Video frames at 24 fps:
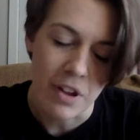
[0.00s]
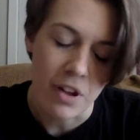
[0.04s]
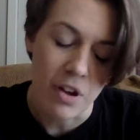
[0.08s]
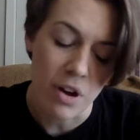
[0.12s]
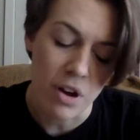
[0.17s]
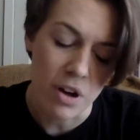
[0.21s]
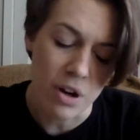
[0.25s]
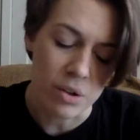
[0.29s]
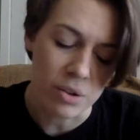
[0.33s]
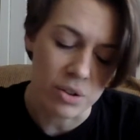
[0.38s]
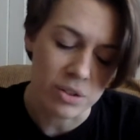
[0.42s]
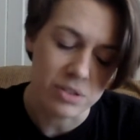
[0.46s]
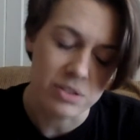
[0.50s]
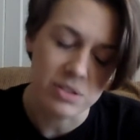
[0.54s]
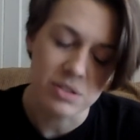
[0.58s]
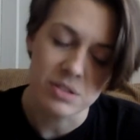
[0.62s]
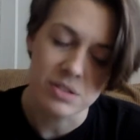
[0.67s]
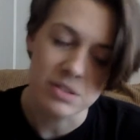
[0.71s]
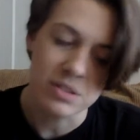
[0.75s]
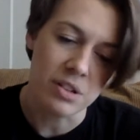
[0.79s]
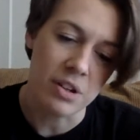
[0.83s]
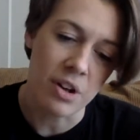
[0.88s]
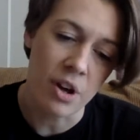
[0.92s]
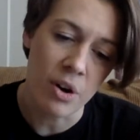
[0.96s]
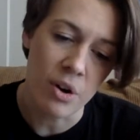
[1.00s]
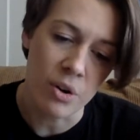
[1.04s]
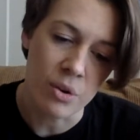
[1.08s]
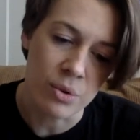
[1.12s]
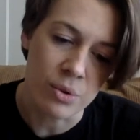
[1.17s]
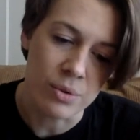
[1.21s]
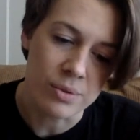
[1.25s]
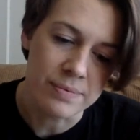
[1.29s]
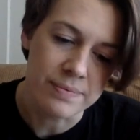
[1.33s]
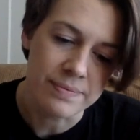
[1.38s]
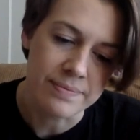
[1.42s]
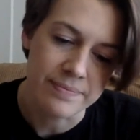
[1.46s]
Oh, no.
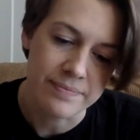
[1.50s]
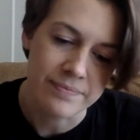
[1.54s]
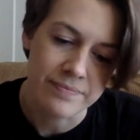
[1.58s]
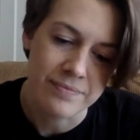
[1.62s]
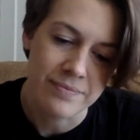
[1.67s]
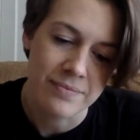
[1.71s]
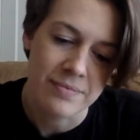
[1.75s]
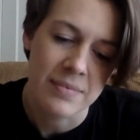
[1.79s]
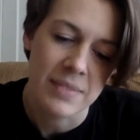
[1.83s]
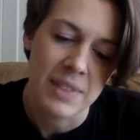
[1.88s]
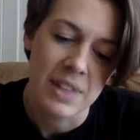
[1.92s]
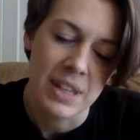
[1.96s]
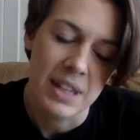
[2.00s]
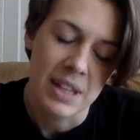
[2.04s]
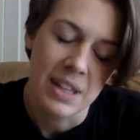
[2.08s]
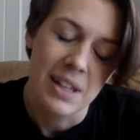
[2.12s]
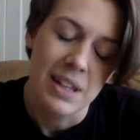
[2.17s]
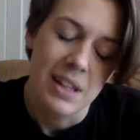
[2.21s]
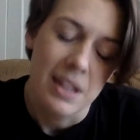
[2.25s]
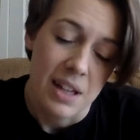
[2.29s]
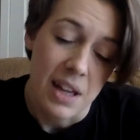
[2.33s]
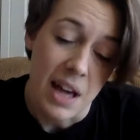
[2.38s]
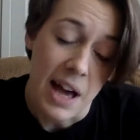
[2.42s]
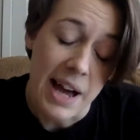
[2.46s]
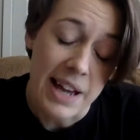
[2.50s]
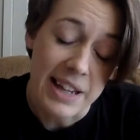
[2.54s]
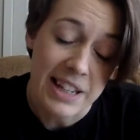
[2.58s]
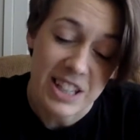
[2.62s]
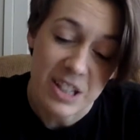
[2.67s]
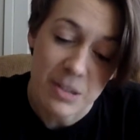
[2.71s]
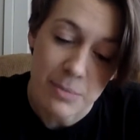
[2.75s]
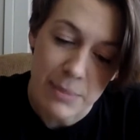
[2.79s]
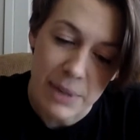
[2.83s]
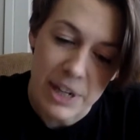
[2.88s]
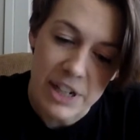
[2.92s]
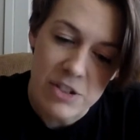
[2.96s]
I
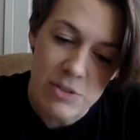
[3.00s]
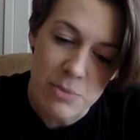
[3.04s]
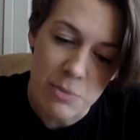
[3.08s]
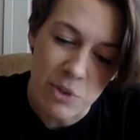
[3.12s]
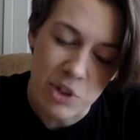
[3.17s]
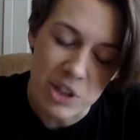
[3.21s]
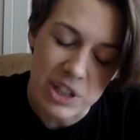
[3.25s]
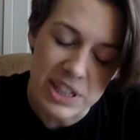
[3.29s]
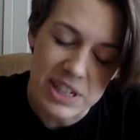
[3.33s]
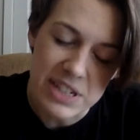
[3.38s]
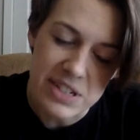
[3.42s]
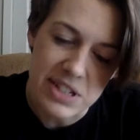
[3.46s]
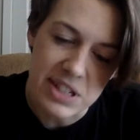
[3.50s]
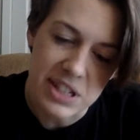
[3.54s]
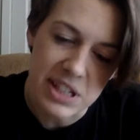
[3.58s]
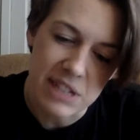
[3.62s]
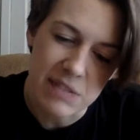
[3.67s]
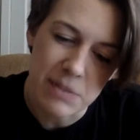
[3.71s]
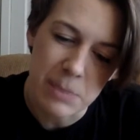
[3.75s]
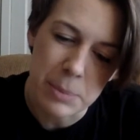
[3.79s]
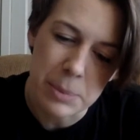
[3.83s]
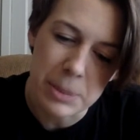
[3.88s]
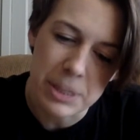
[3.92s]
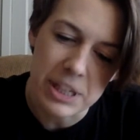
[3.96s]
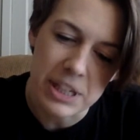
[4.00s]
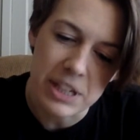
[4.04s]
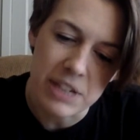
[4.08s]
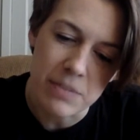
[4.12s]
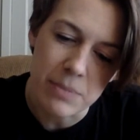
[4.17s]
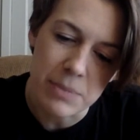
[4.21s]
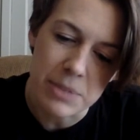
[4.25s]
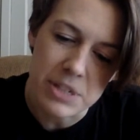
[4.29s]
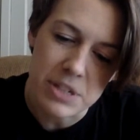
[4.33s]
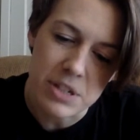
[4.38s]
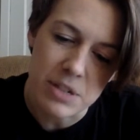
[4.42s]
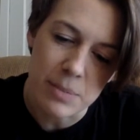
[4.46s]
can much more easily believe
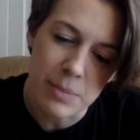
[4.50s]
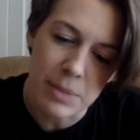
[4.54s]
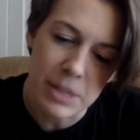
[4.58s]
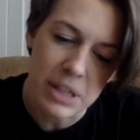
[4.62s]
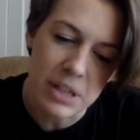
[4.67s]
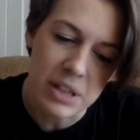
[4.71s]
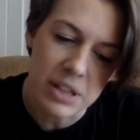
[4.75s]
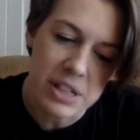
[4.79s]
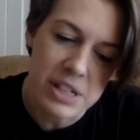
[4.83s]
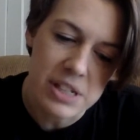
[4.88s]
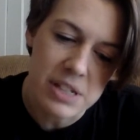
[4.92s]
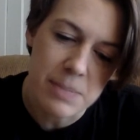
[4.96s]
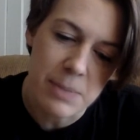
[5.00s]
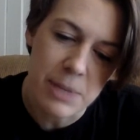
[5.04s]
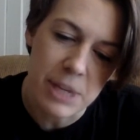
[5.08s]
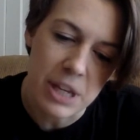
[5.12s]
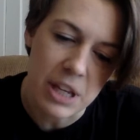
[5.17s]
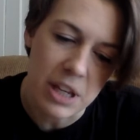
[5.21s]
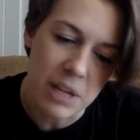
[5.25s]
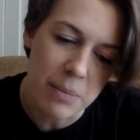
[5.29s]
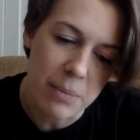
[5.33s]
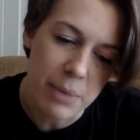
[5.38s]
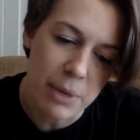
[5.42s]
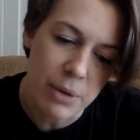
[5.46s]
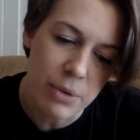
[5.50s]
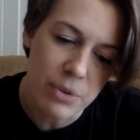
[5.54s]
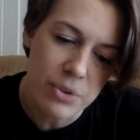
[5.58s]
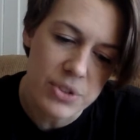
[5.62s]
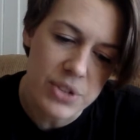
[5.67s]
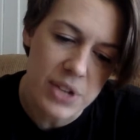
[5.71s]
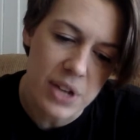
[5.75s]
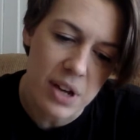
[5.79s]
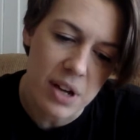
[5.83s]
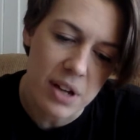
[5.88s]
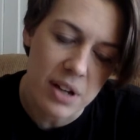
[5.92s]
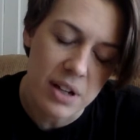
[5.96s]
Mr. Bingley's being
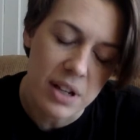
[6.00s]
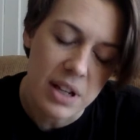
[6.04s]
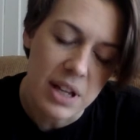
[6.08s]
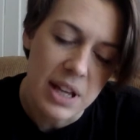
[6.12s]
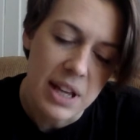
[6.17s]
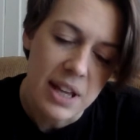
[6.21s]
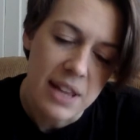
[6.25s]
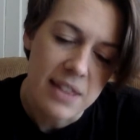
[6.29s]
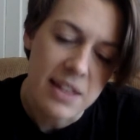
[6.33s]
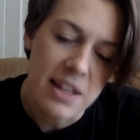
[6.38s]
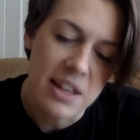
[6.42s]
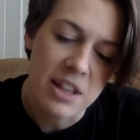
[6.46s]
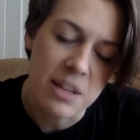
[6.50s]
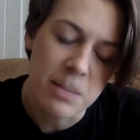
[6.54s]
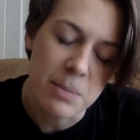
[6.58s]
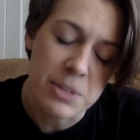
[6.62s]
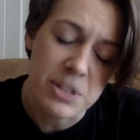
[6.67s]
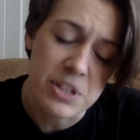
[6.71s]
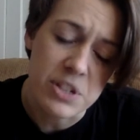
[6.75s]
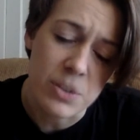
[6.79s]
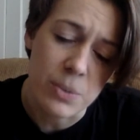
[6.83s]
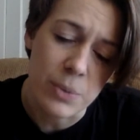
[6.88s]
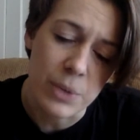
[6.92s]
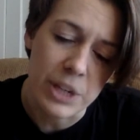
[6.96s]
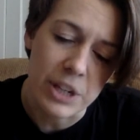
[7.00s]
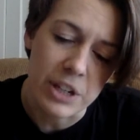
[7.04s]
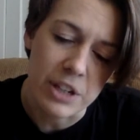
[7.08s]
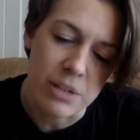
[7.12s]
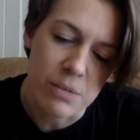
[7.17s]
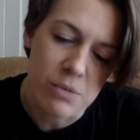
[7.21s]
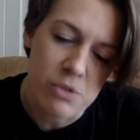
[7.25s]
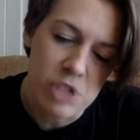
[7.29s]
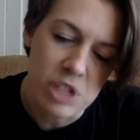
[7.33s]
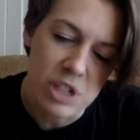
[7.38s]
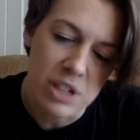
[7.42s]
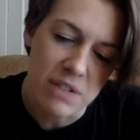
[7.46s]
imposed on than that Mr.
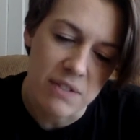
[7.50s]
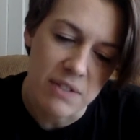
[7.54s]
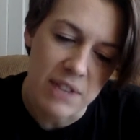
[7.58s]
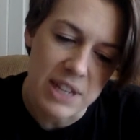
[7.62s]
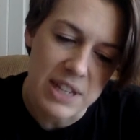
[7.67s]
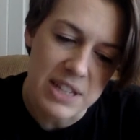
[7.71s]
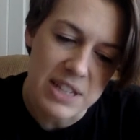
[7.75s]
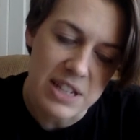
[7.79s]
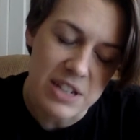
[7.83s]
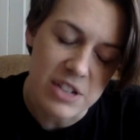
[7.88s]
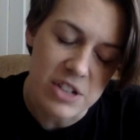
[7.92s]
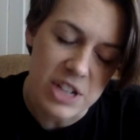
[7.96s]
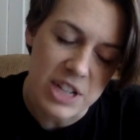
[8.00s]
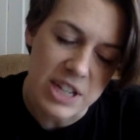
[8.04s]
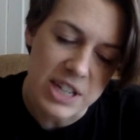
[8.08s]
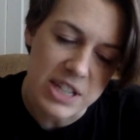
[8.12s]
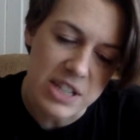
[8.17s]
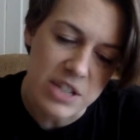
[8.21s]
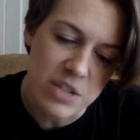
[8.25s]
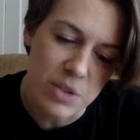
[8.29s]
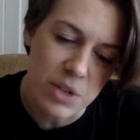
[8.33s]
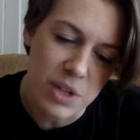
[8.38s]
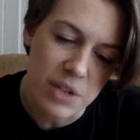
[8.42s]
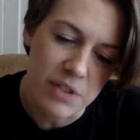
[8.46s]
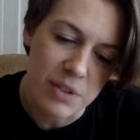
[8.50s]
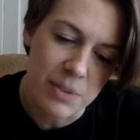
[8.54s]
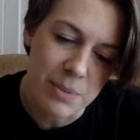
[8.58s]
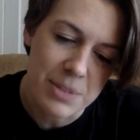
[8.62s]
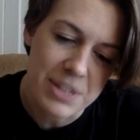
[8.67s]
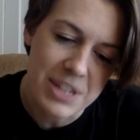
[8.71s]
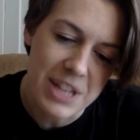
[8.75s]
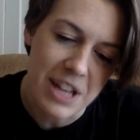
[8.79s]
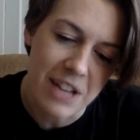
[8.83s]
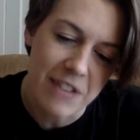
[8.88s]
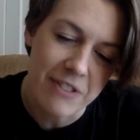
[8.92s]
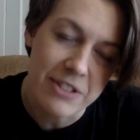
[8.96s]
Wickham should invent such a history of
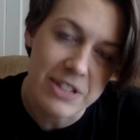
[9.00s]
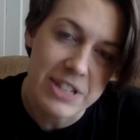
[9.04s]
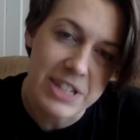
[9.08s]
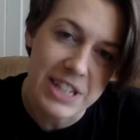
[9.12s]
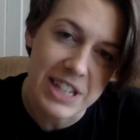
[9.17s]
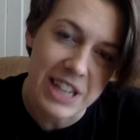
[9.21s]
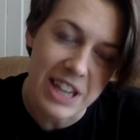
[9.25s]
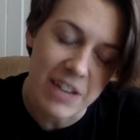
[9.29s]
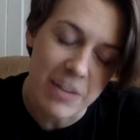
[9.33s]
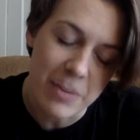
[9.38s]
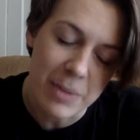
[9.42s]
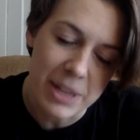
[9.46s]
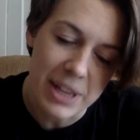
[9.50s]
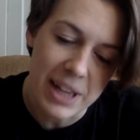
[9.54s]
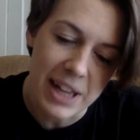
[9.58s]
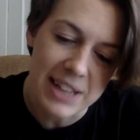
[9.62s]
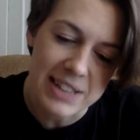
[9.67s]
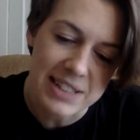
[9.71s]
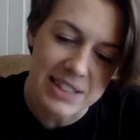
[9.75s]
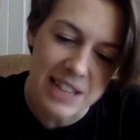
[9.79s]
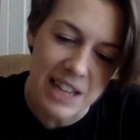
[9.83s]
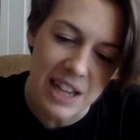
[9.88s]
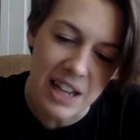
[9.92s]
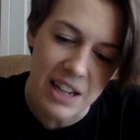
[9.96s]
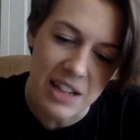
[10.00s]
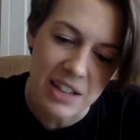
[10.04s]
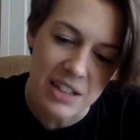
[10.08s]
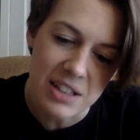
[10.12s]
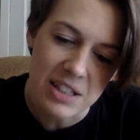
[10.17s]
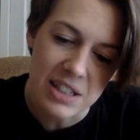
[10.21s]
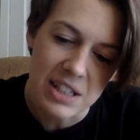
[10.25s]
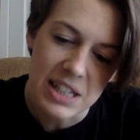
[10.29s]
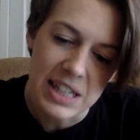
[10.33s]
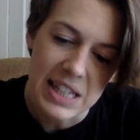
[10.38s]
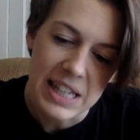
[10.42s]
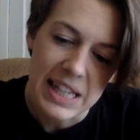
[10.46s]
himself as he gave me last night.
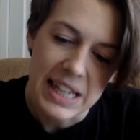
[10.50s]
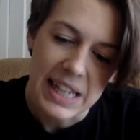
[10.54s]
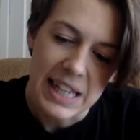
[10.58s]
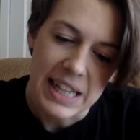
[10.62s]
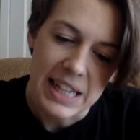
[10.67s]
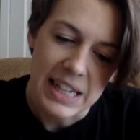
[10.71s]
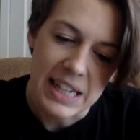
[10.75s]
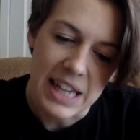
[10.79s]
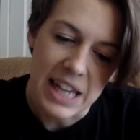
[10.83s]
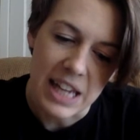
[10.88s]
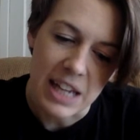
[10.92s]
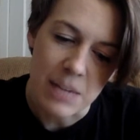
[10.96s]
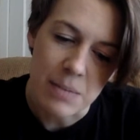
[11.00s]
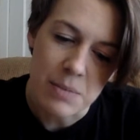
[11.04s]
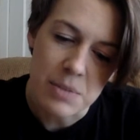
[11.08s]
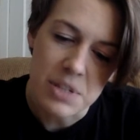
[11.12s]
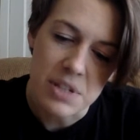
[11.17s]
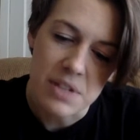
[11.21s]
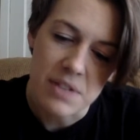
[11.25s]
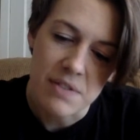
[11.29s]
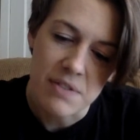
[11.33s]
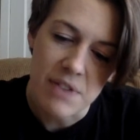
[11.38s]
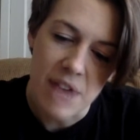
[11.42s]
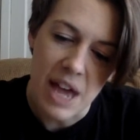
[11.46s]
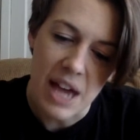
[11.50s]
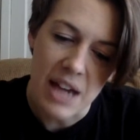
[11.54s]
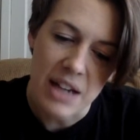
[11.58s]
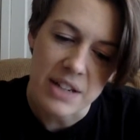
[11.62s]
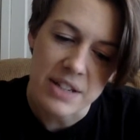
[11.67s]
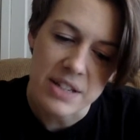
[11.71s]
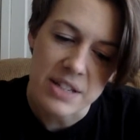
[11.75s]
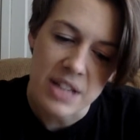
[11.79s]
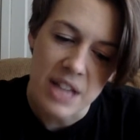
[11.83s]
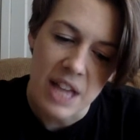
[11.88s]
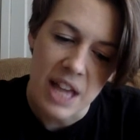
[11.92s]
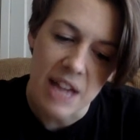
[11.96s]
Names,
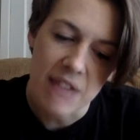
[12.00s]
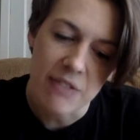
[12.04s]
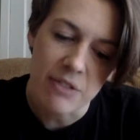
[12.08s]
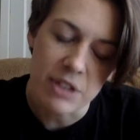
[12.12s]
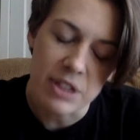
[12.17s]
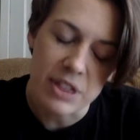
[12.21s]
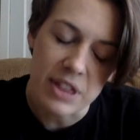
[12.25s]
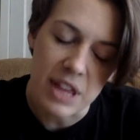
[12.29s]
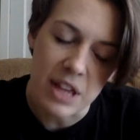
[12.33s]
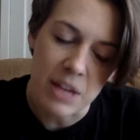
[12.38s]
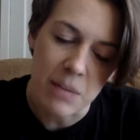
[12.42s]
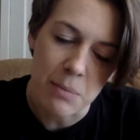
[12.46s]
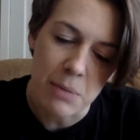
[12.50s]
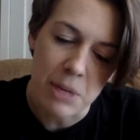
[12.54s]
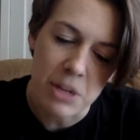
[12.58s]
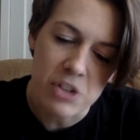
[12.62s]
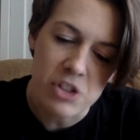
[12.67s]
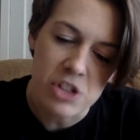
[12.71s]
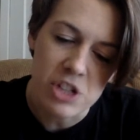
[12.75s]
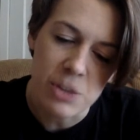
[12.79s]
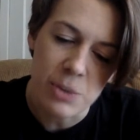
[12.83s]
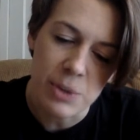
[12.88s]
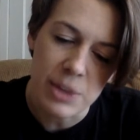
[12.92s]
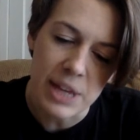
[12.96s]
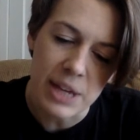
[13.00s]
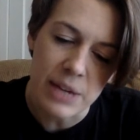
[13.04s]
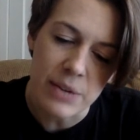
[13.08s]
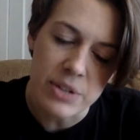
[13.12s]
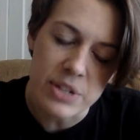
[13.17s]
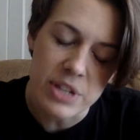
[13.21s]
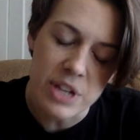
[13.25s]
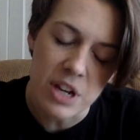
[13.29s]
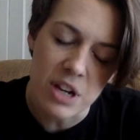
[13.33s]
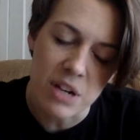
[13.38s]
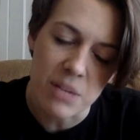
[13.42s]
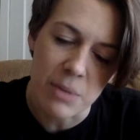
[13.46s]
facts, everything mentioned without
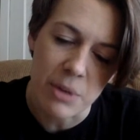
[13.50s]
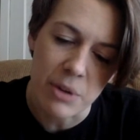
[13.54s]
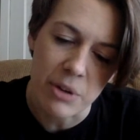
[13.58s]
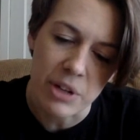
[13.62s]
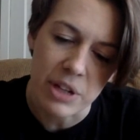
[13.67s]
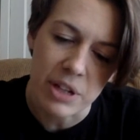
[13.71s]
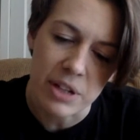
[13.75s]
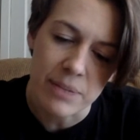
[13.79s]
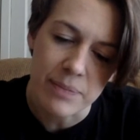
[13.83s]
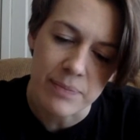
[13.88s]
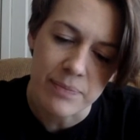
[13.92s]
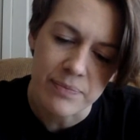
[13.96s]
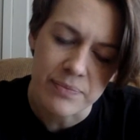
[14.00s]
ceremony.